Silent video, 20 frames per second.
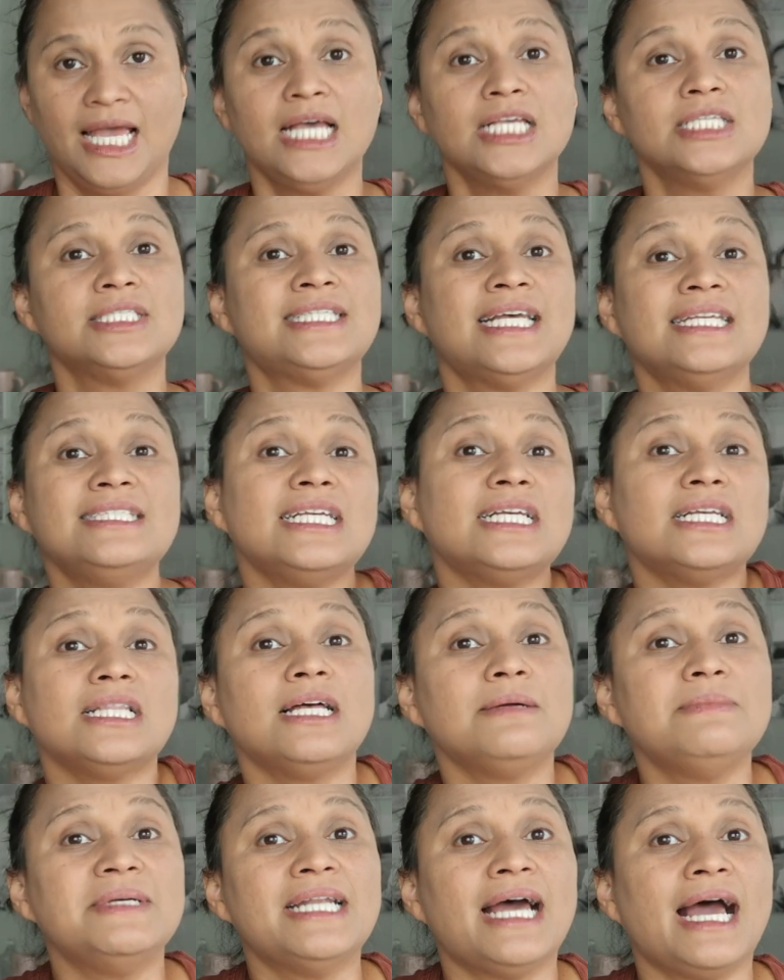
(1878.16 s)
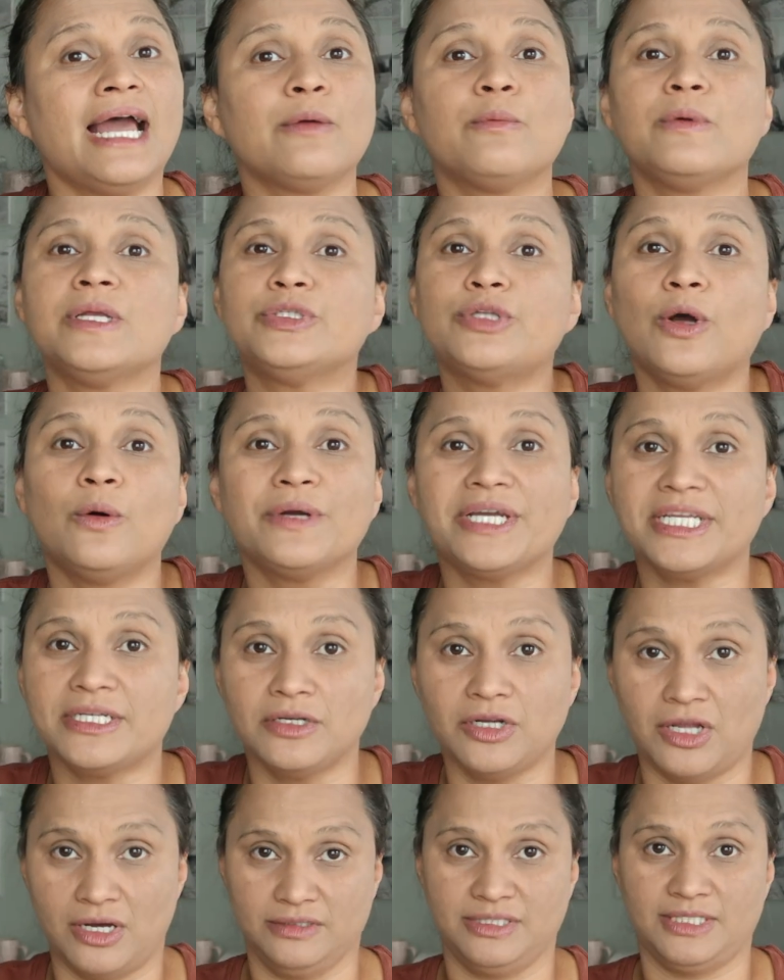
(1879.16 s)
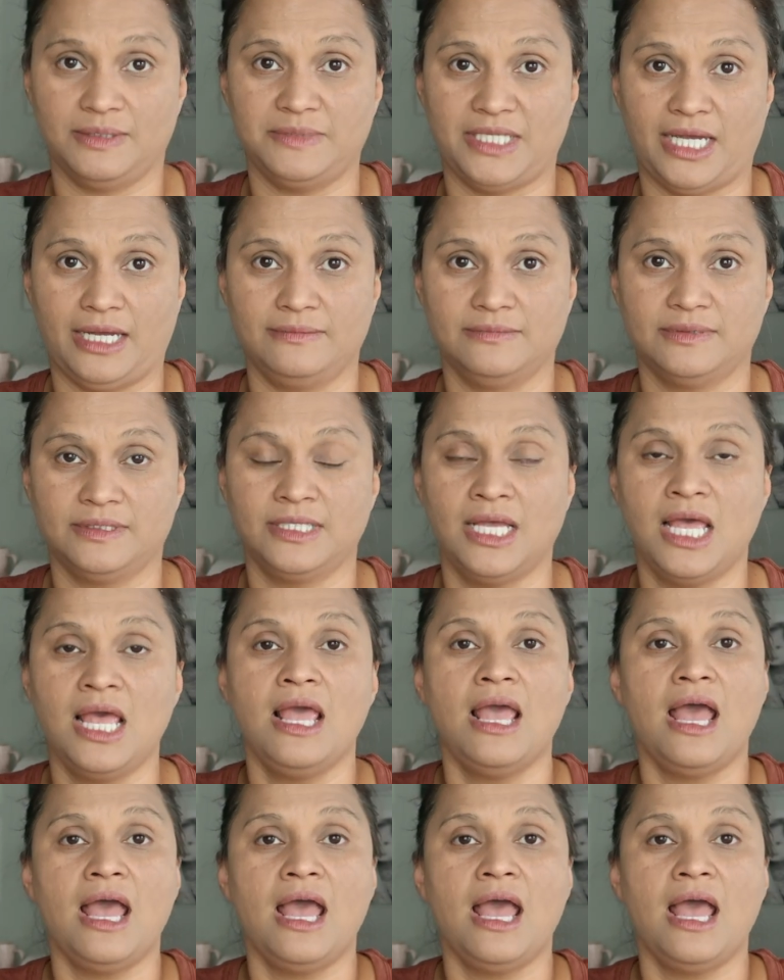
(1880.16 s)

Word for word: Scentsy Club and I, we don't get along sometimes.